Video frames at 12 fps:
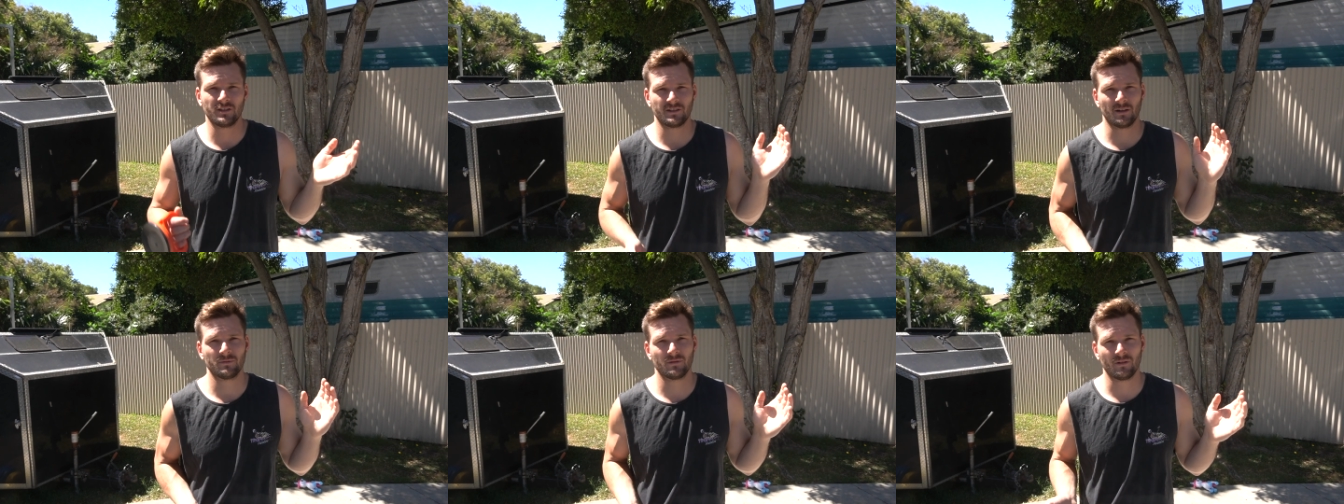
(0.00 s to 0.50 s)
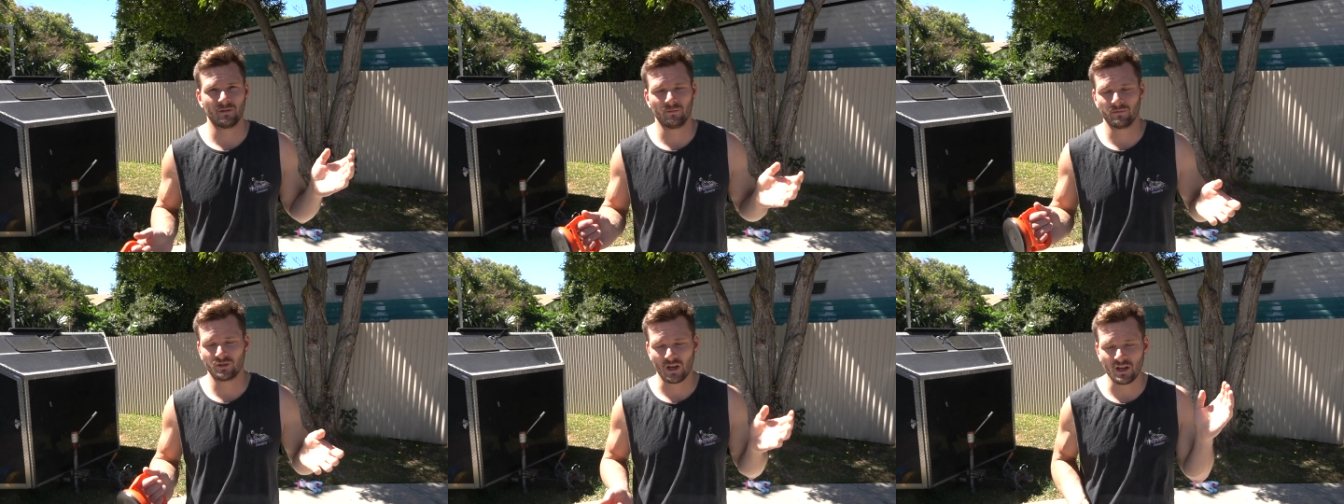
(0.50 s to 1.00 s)
things up,
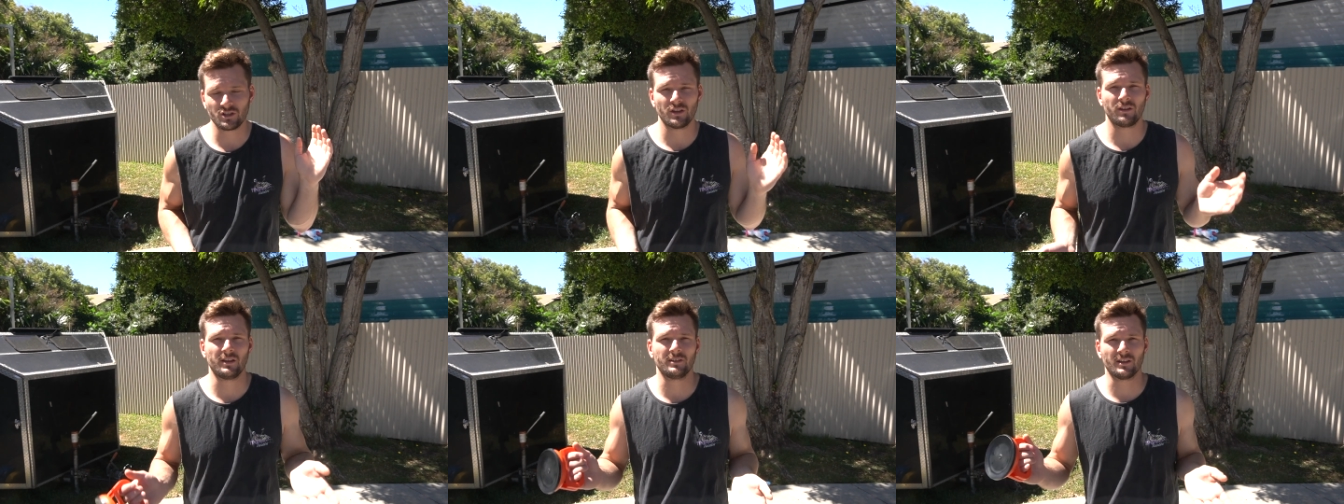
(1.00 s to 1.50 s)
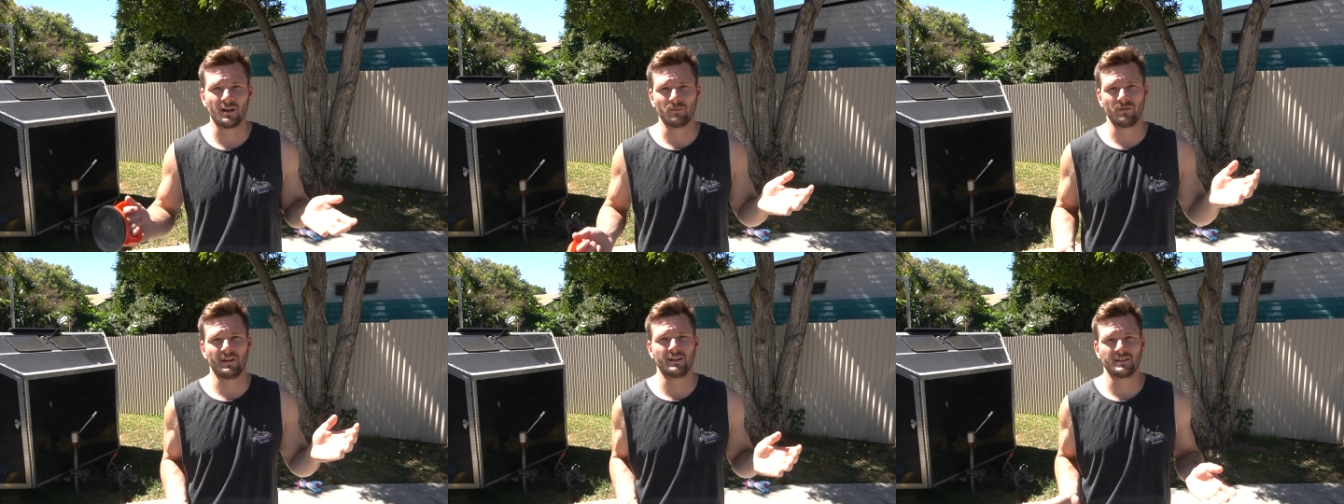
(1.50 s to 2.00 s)
changing things up
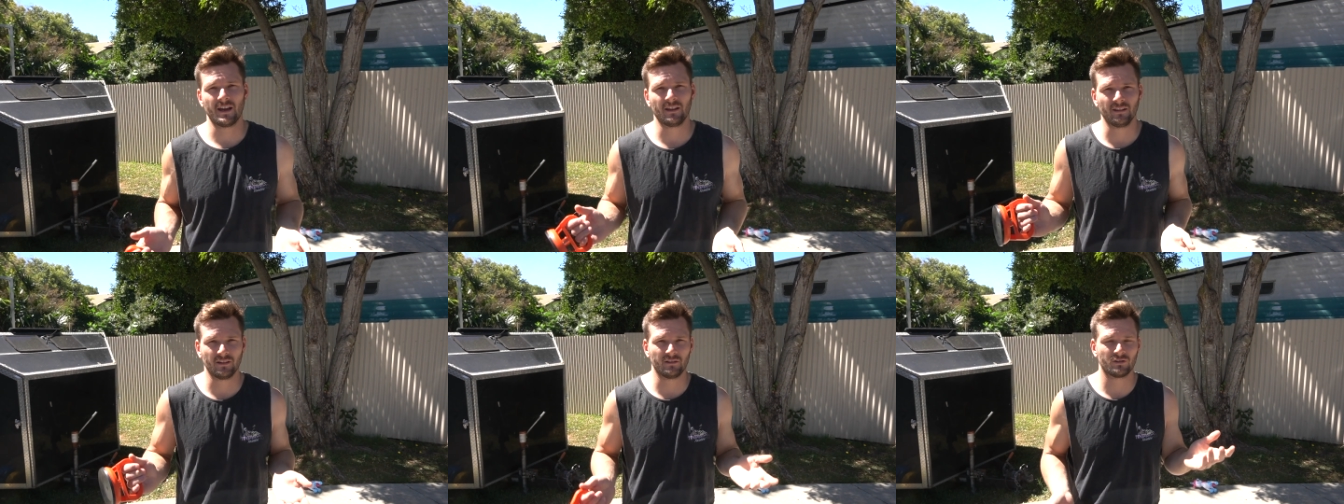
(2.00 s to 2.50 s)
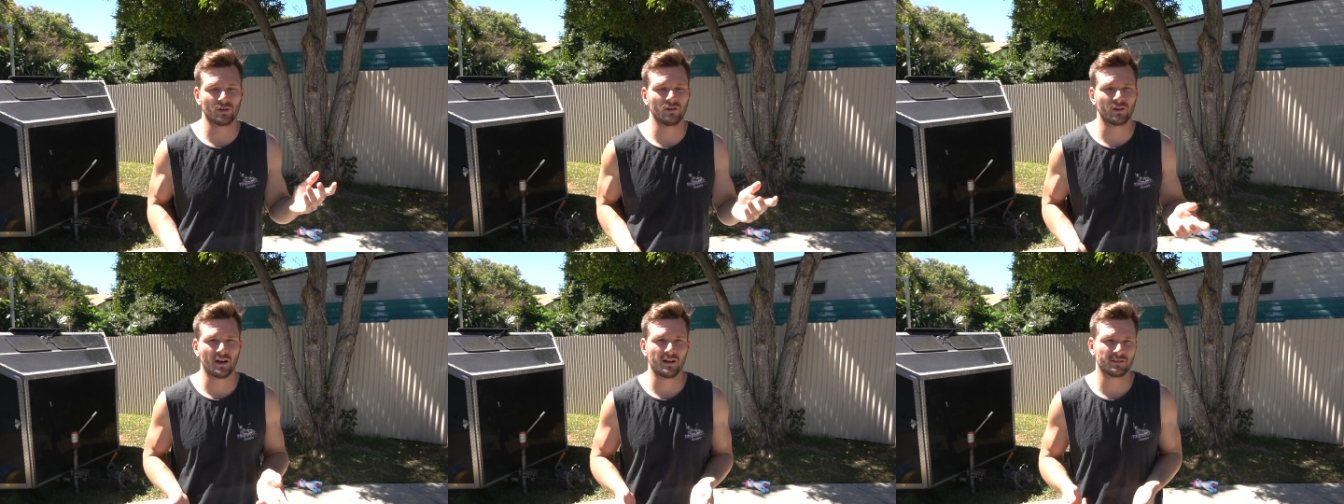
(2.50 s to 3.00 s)
with our daily and
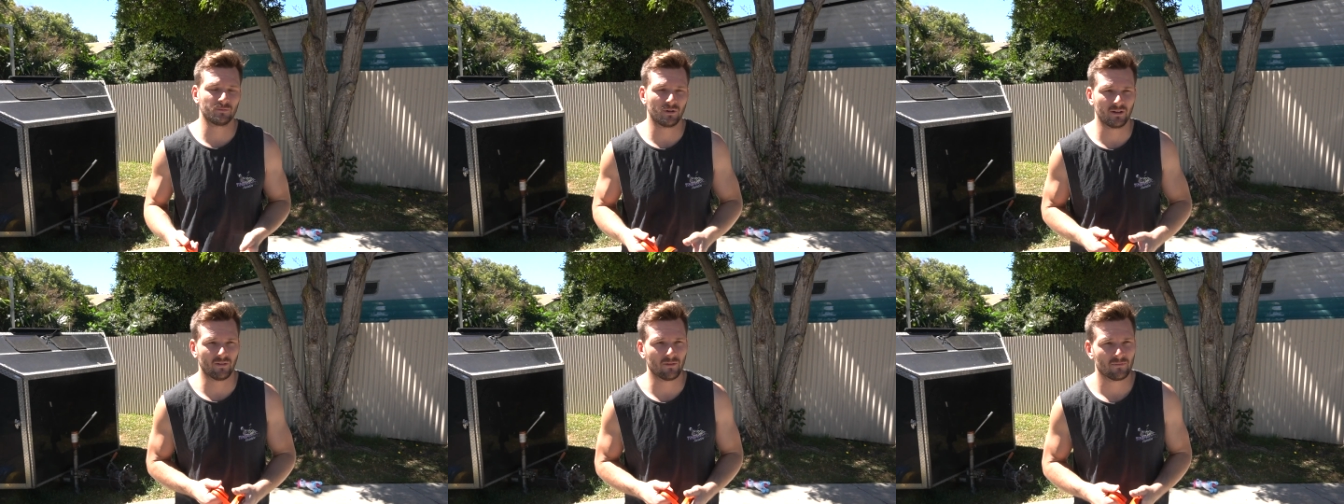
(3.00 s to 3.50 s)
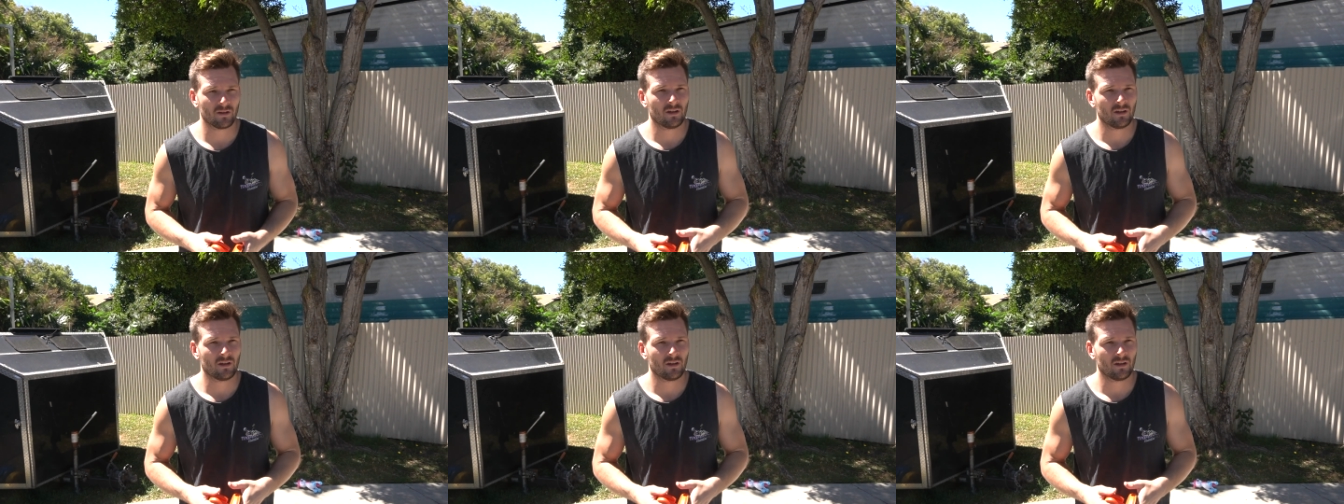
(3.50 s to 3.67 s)
tow cars and whatever.